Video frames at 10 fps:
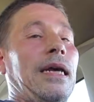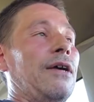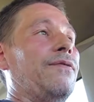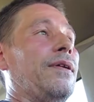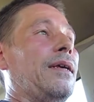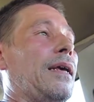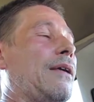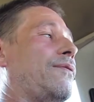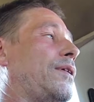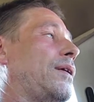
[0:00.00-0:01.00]
Now if you
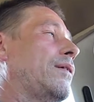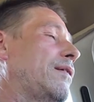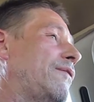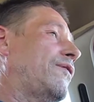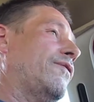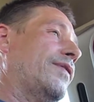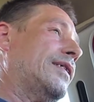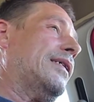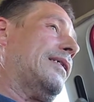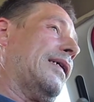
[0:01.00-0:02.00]
if you go to, if you
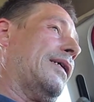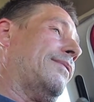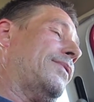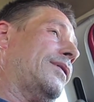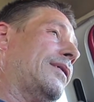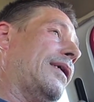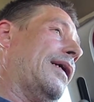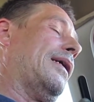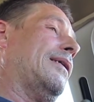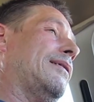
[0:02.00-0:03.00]
visit Tom's
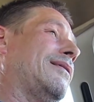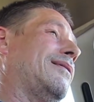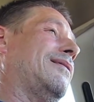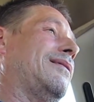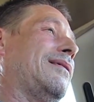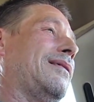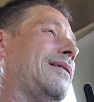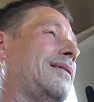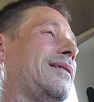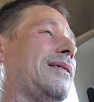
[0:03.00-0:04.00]
and
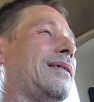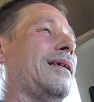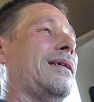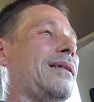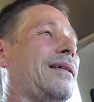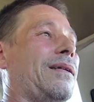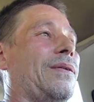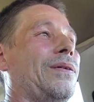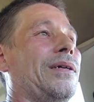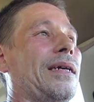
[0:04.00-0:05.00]
you're just getting
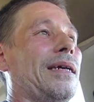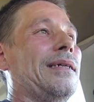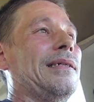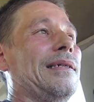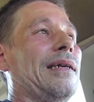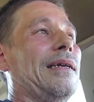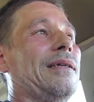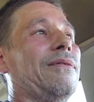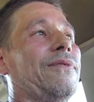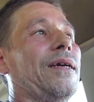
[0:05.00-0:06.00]
an okay steak.
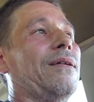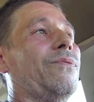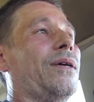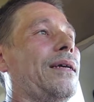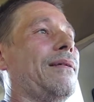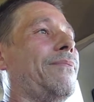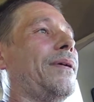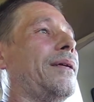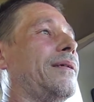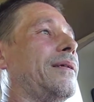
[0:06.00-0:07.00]
You've had way
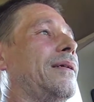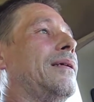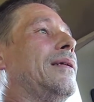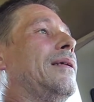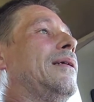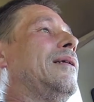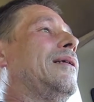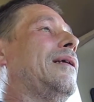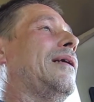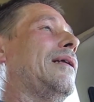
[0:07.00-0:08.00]
better.
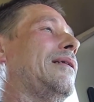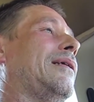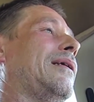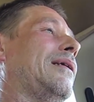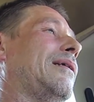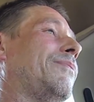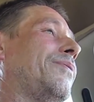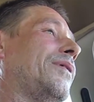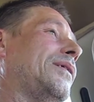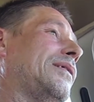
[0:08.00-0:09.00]
And yeah, the
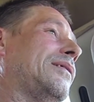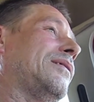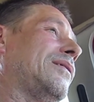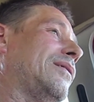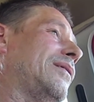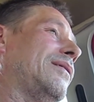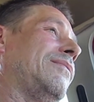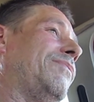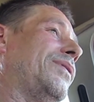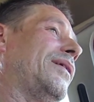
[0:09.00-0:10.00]
price is good,
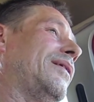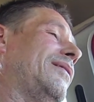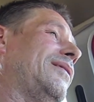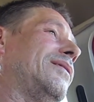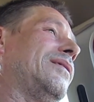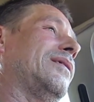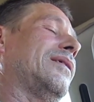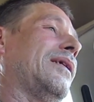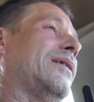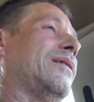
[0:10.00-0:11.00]
but you're just
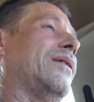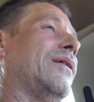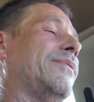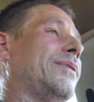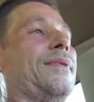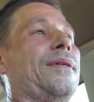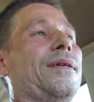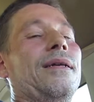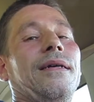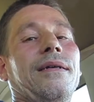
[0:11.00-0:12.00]
getting garbage.
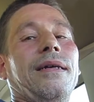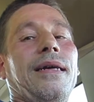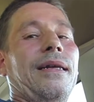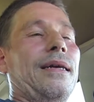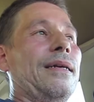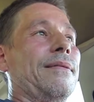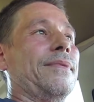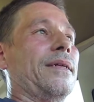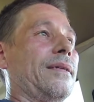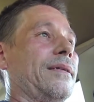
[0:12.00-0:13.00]
You're not going to get a hit,
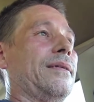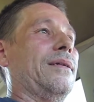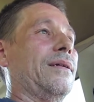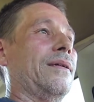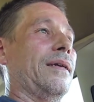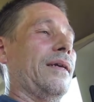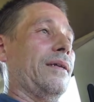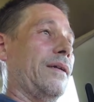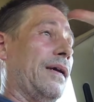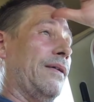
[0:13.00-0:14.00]
man. You're going to get
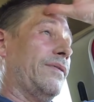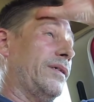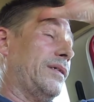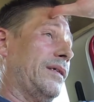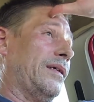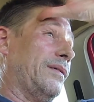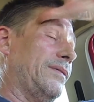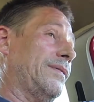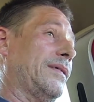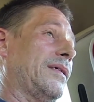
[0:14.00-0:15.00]
your average, you
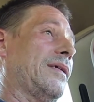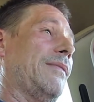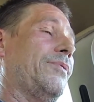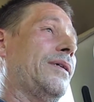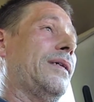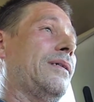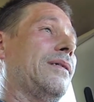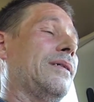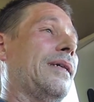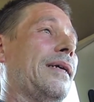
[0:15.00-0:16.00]
know, couple hits
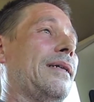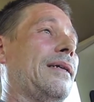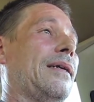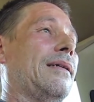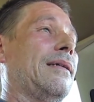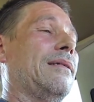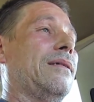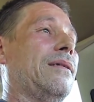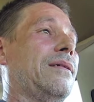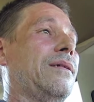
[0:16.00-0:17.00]
on that,
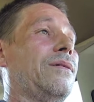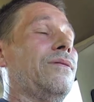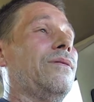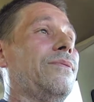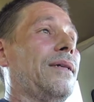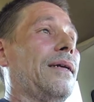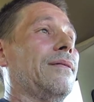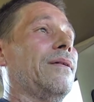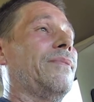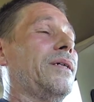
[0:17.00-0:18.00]
and YouTube's not
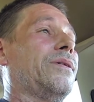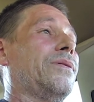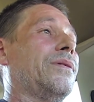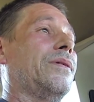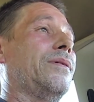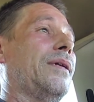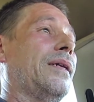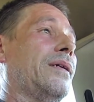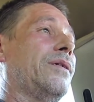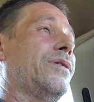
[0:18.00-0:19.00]
going to make sure you get
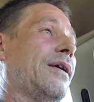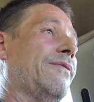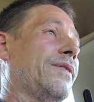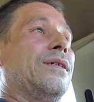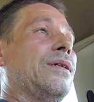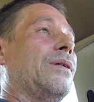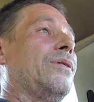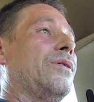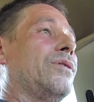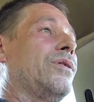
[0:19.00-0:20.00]
any traffic. So
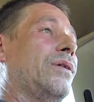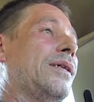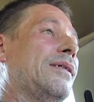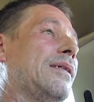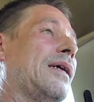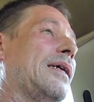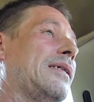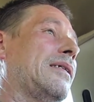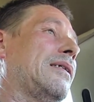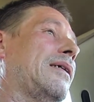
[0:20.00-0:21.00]
your choice
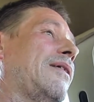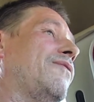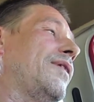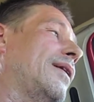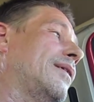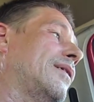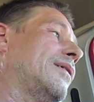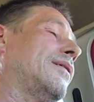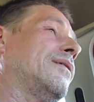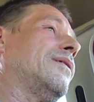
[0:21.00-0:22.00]
as a
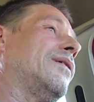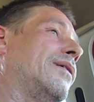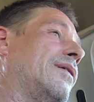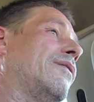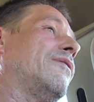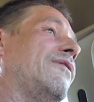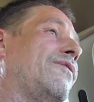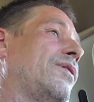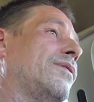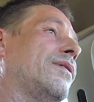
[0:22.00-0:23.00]
vlogger or a
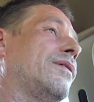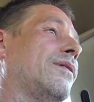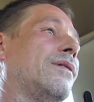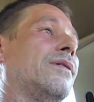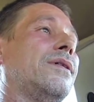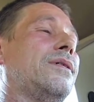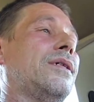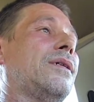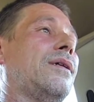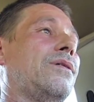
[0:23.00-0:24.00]
reviewer or
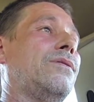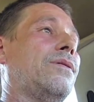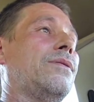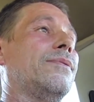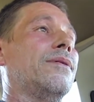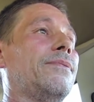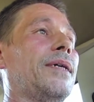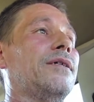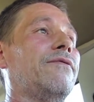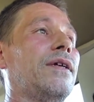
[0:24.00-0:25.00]
just a YouTuber who
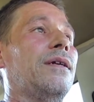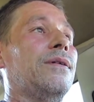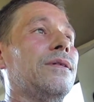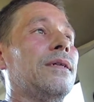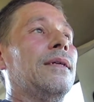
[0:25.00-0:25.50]
makes videos